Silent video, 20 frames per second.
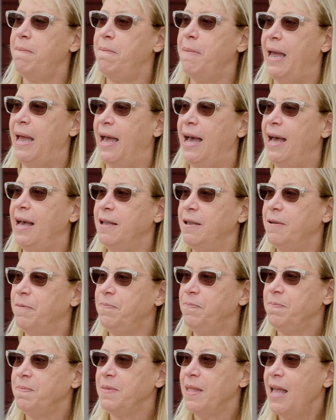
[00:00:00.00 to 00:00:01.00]
them back, mm
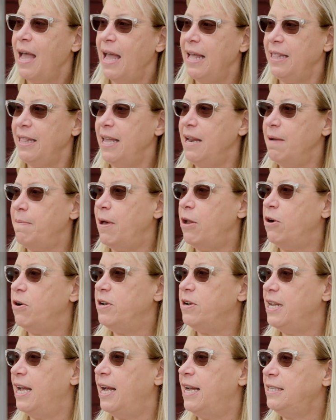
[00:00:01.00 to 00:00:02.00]
-hmm. I mm-hmm. laid them on
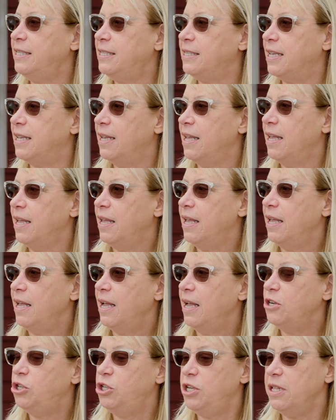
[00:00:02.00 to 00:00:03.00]
her desk
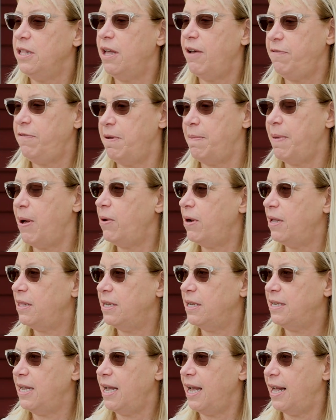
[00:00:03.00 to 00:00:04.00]
and she left him out on
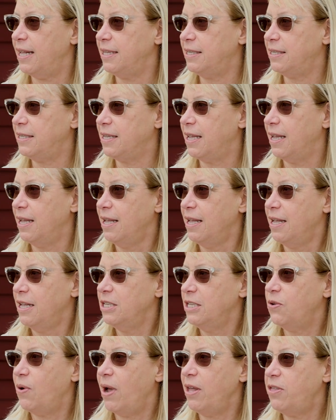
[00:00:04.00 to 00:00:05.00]
the desk.
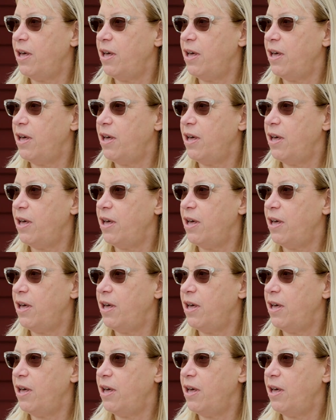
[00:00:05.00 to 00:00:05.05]
Mm. So I